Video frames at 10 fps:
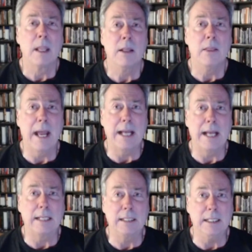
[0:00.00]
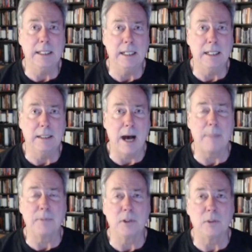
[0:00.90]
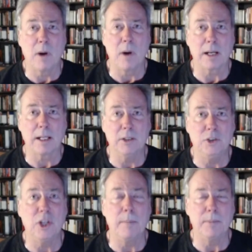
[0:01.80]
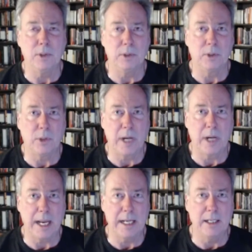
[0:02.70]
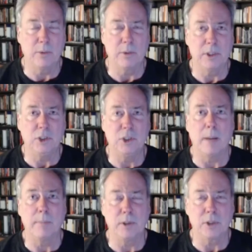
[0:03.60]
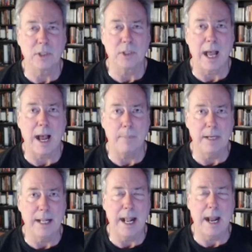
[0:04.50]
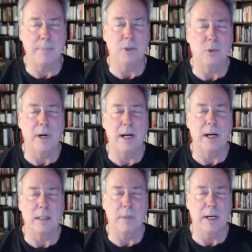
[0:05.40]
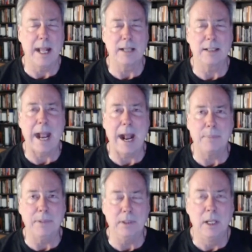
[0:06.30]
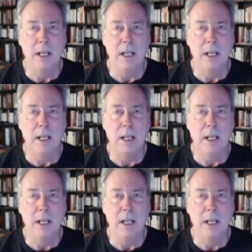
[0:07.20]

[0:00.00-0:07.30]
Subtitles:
that the options market jumps your trade, in other words, it jumps your stop, and that happens rarely, but it has happened,